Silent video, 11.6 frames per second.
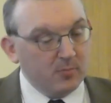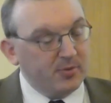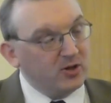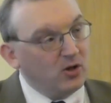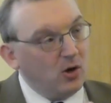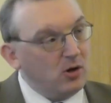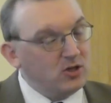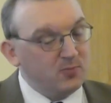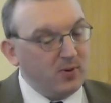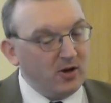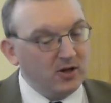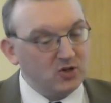But God's
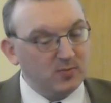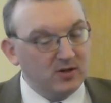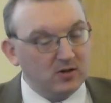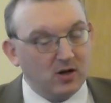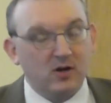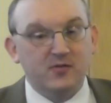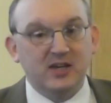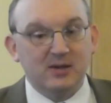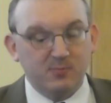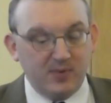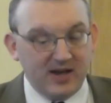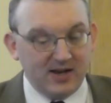punishment of the
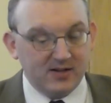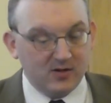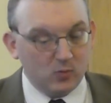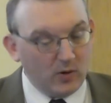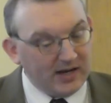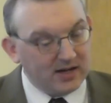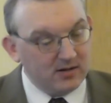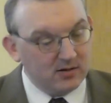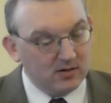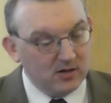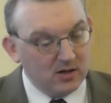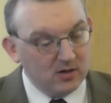impenitent wicked
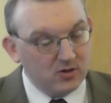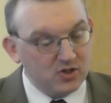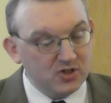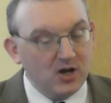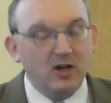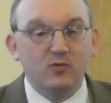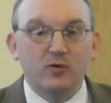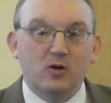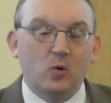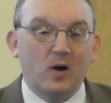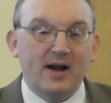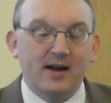does not
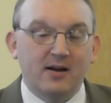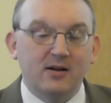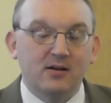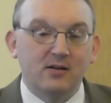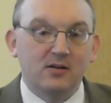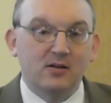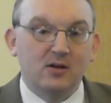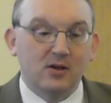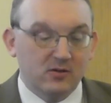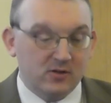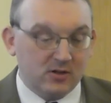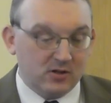require
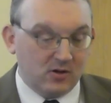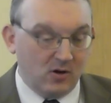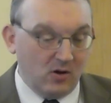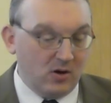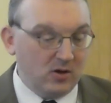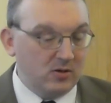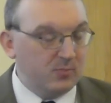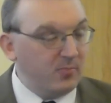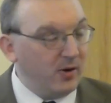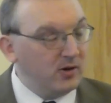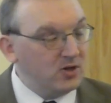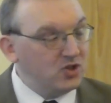that God
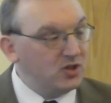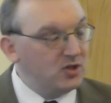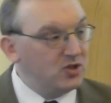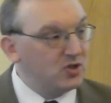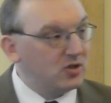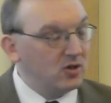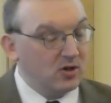punishes